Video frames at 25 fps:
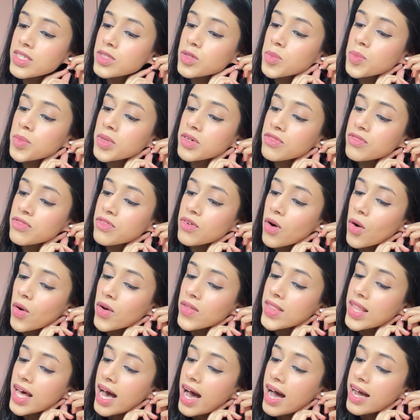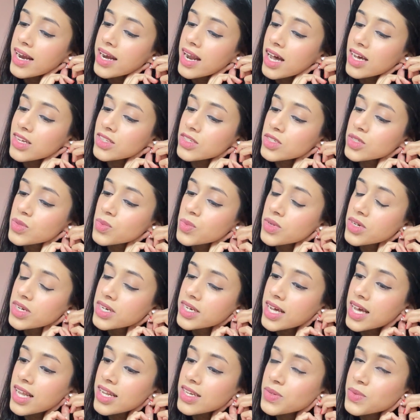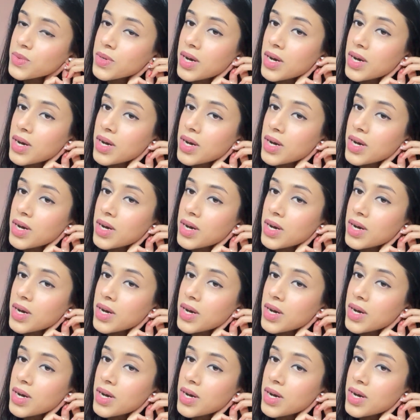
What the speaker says: so before that, I just want to tell you